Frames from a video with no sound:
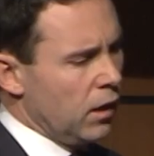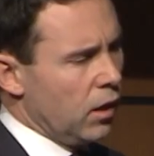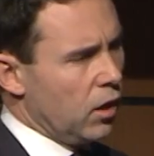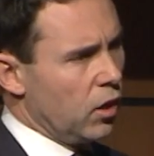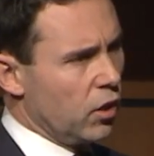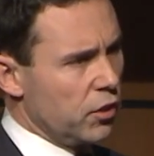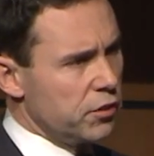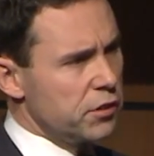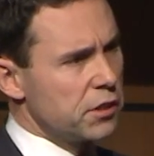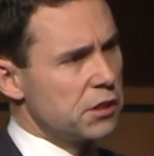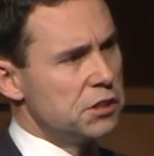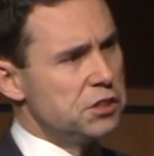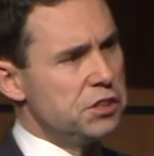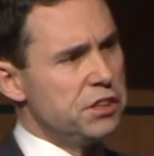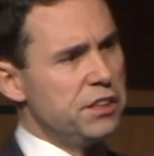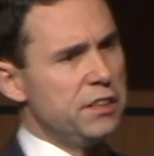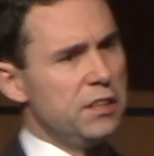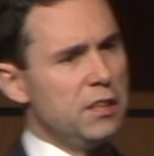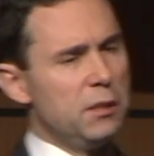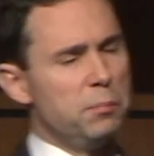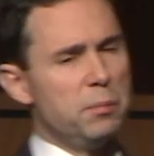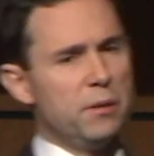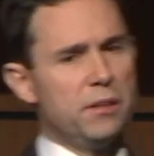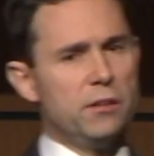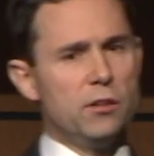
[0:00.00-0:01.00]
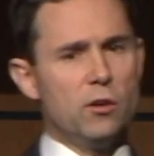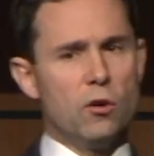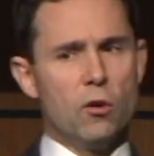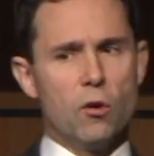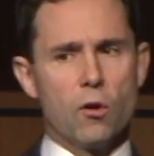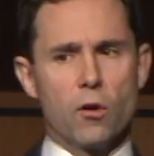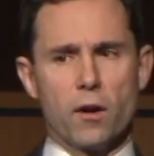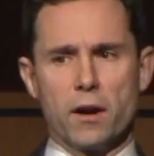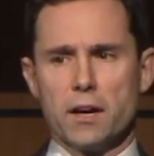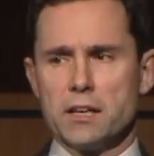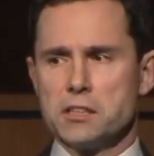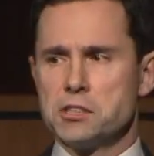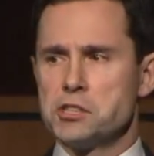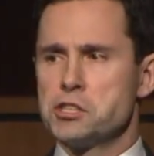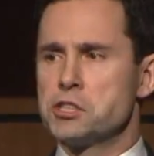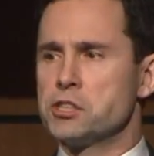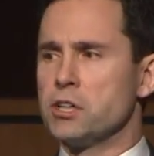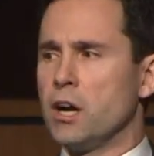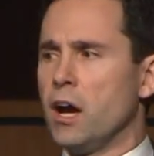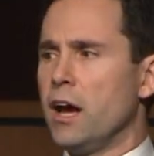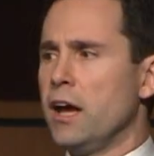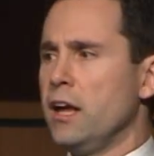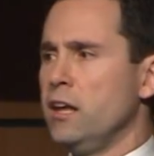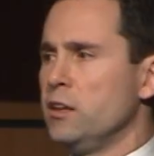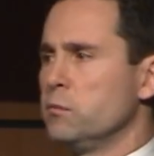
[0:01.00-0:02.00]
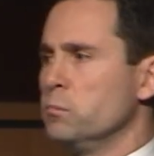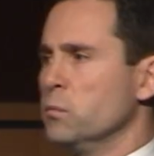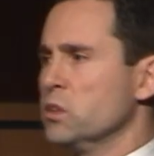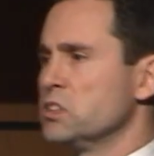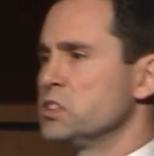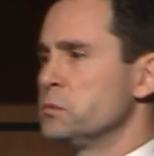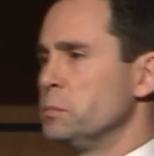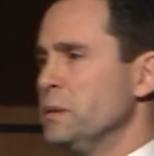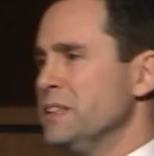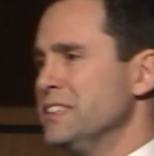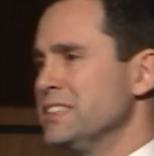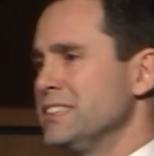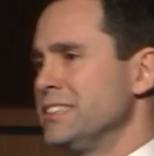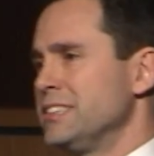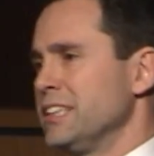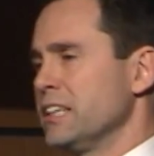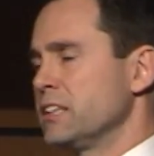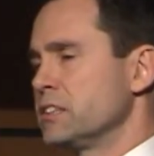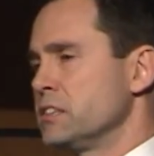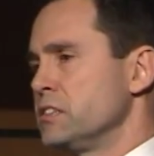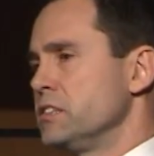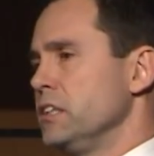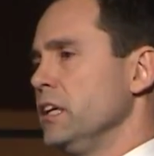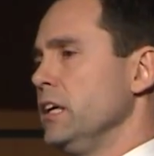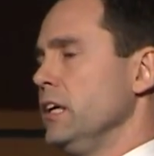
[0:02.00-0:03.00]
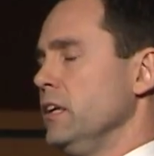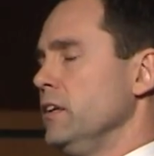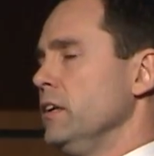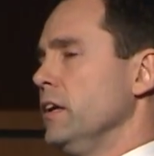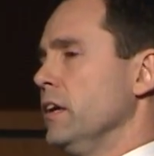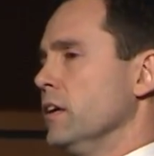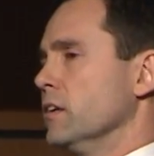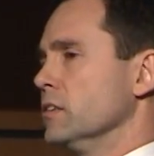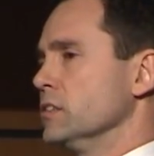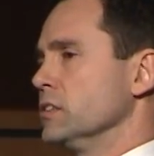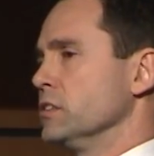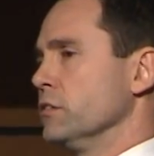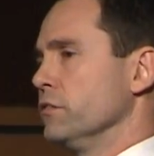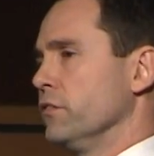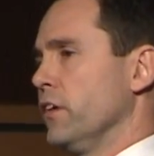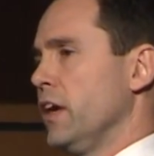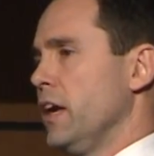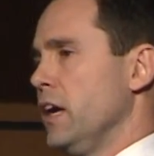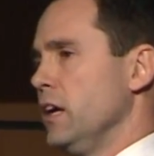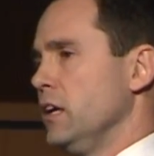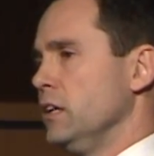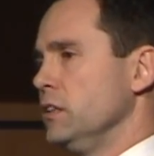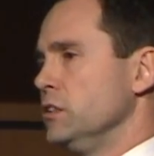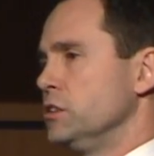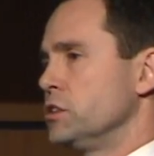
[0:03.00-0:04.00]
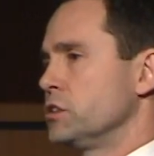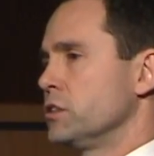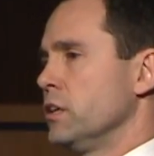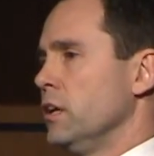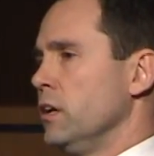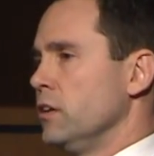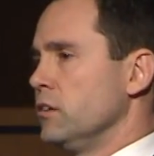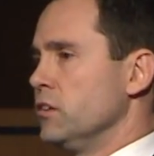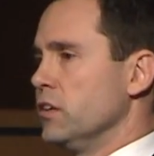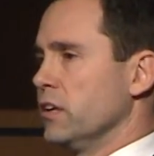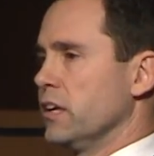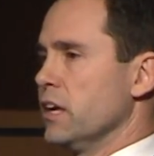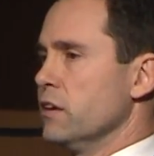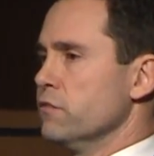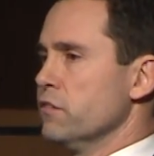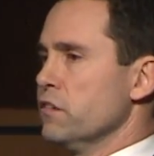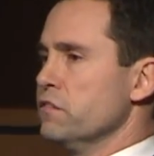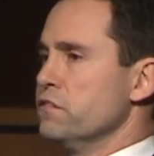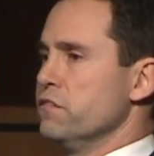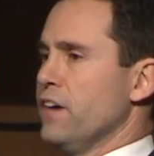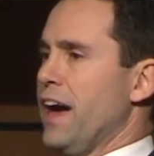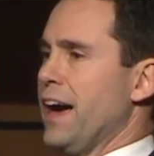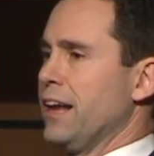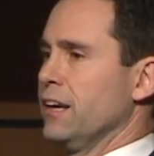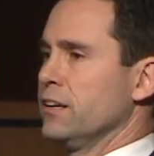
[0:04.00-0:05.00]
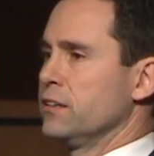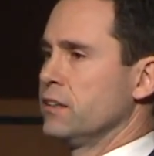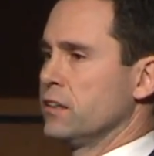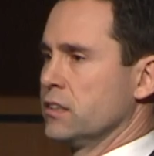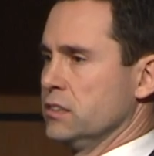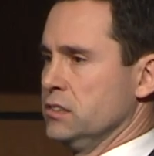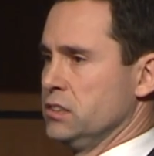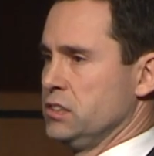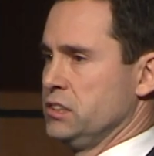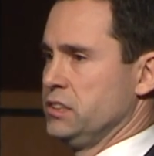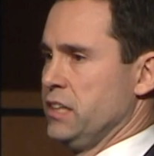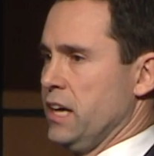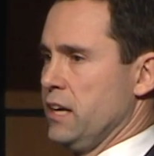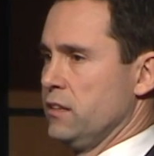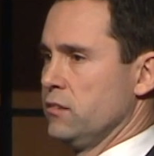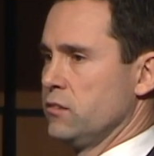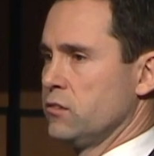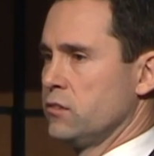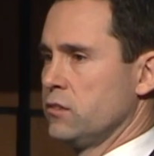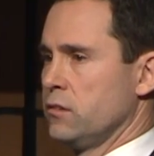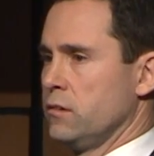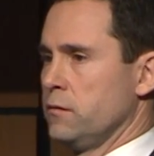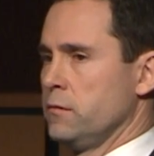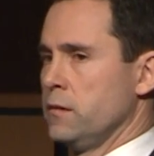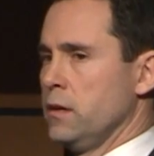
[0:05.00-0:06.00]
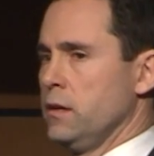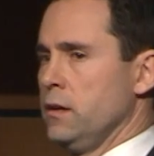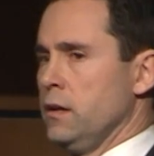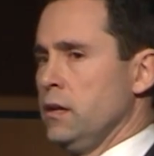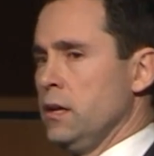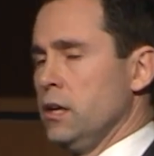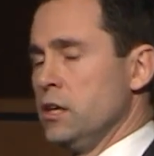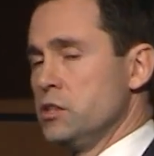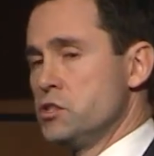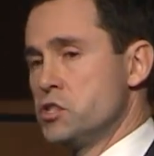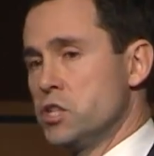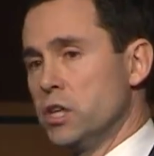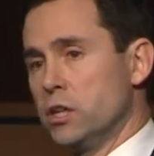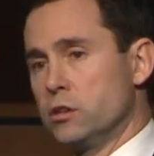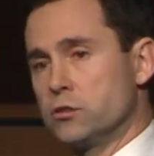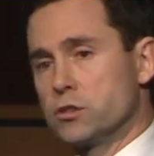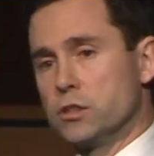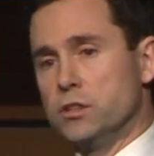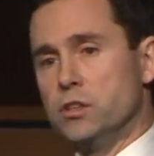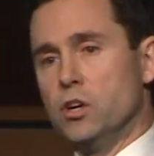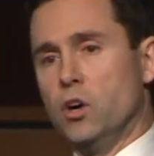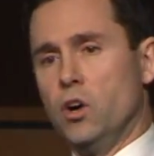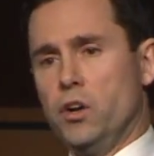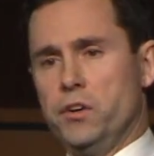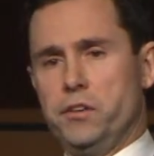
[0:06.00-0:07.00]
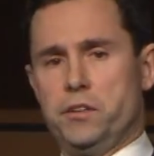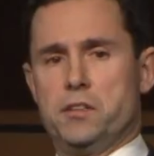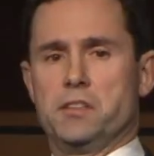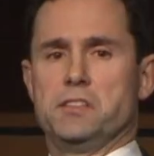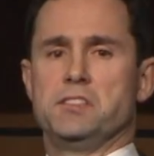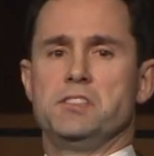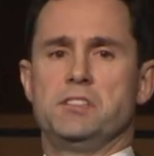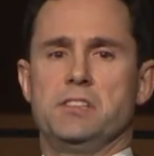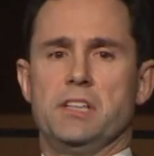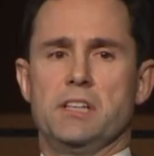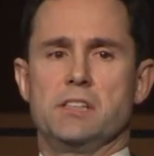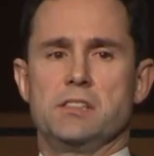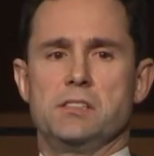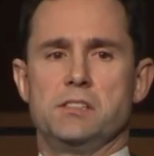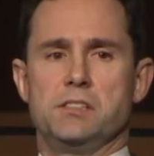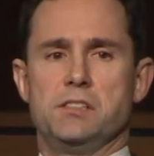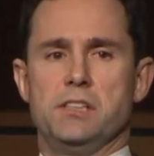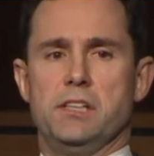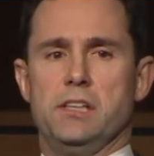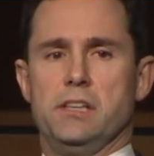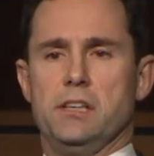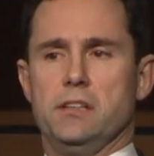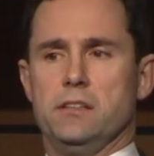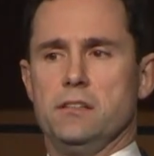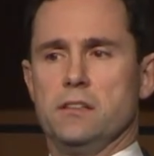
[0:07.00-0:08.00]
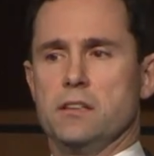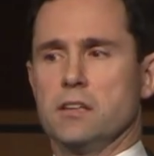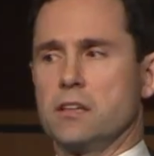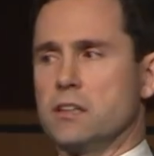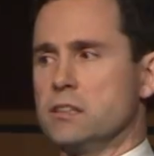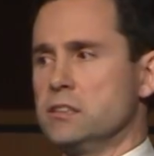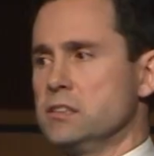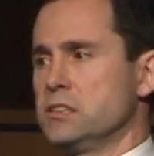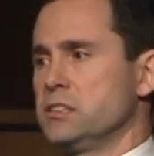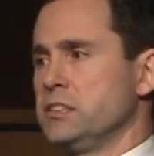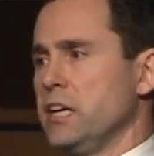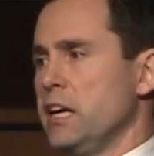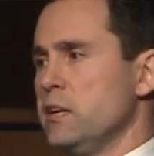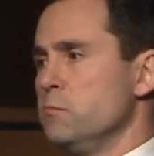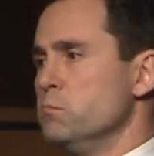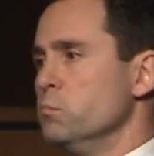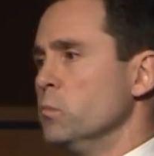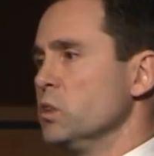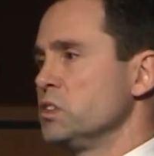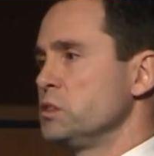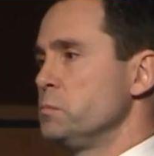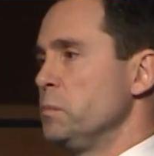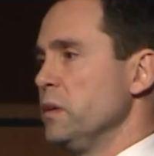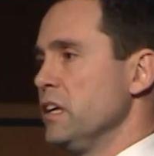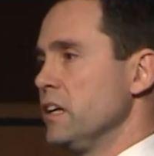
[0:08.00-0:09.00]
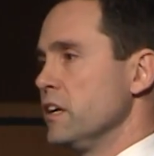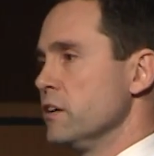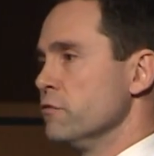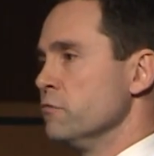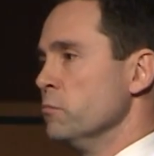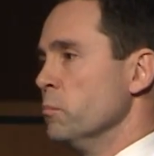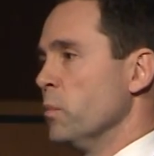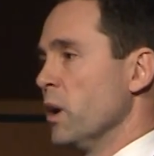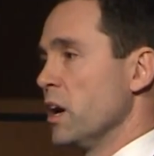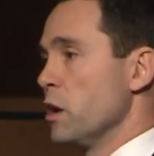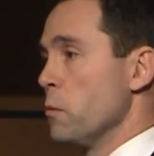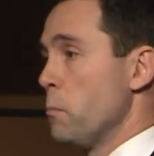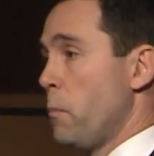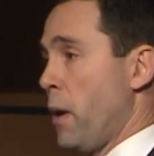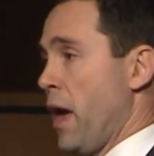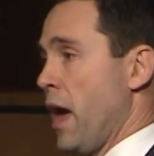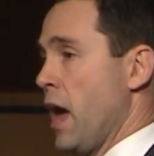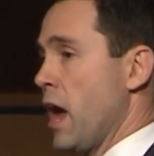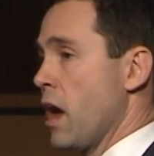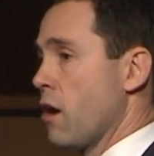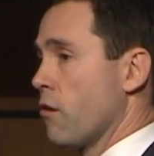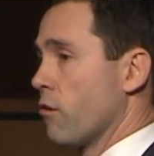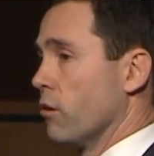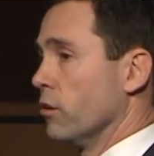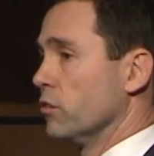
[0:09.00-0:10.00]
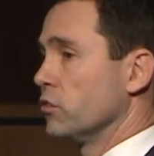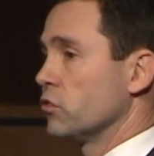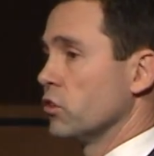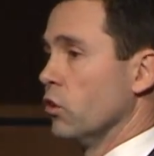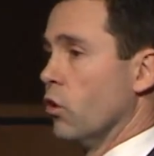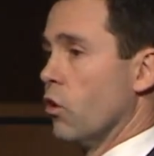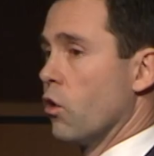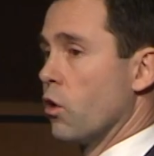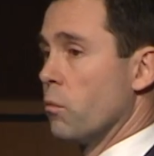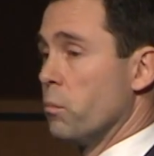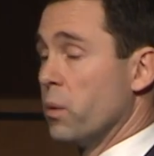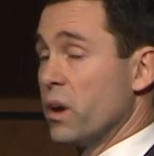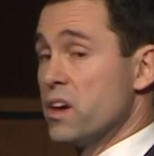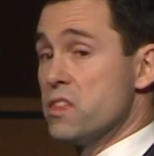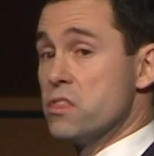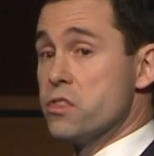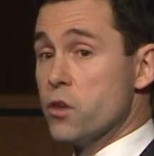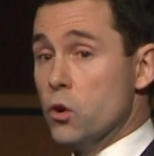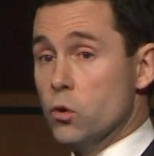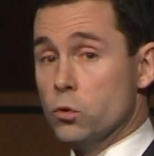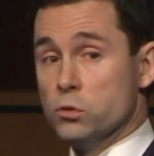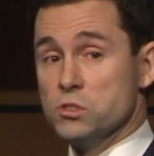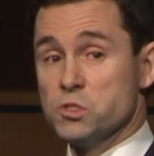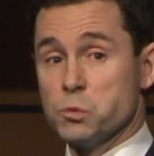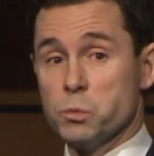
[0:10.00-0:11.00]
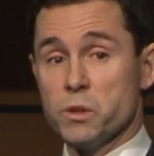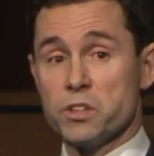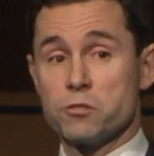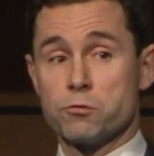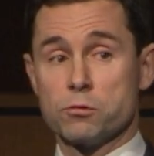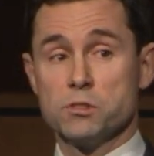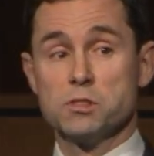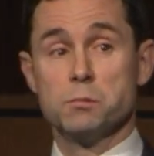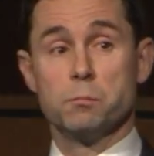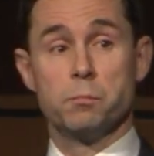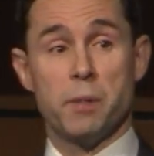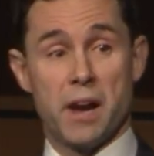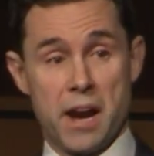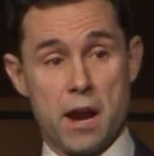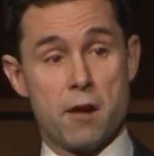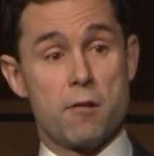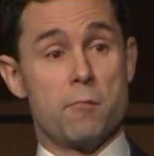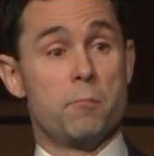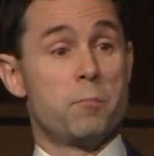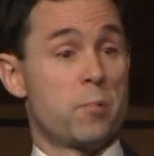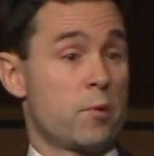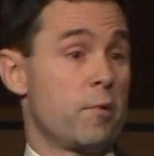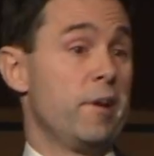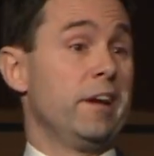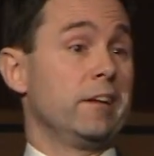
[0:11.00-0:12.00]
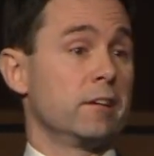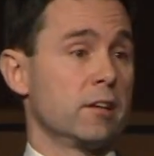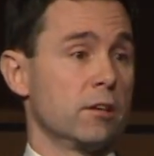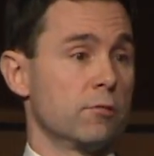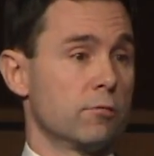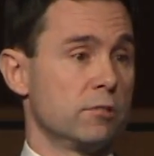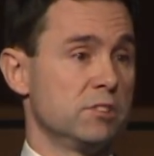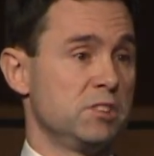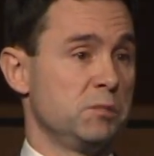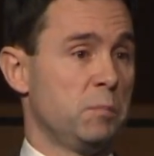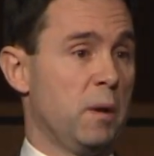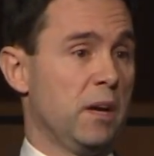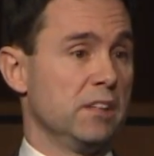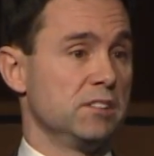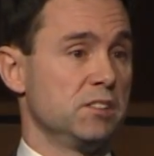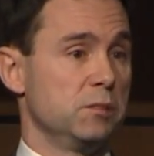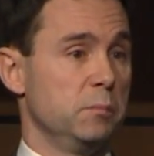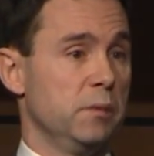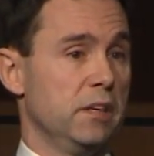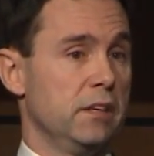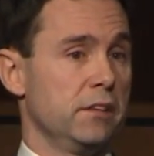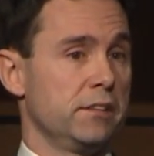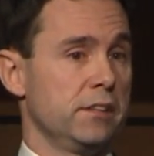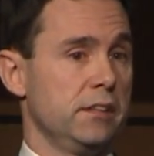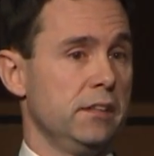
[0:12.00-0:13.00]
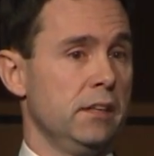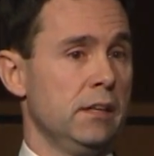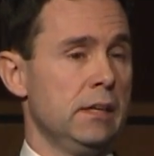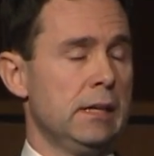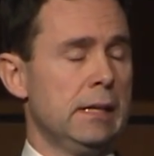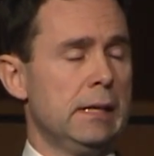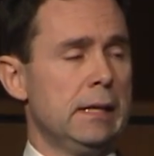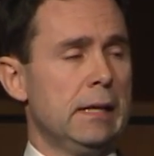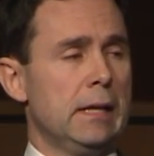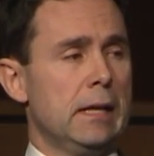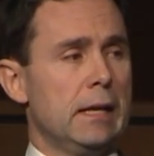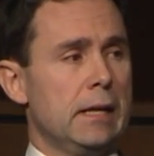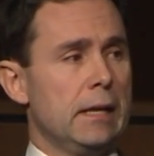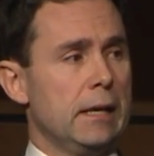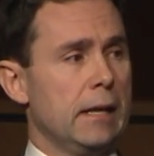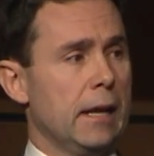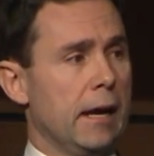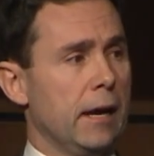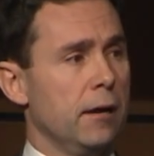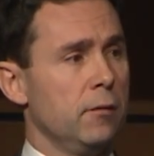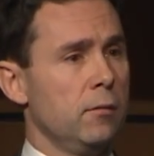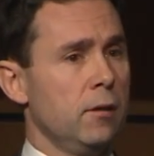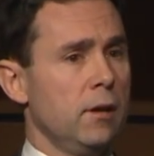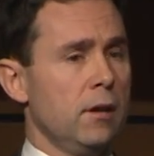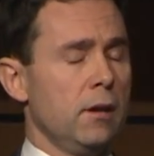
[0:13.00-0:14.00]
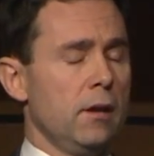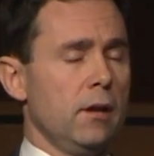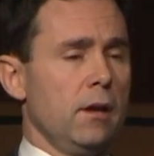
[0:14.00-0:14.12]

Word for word: Under GDPR, a child must be 16 years of age to give a valid consent. Children under 16, the consent must be given by a parent or by those with res parental responsibility. Now,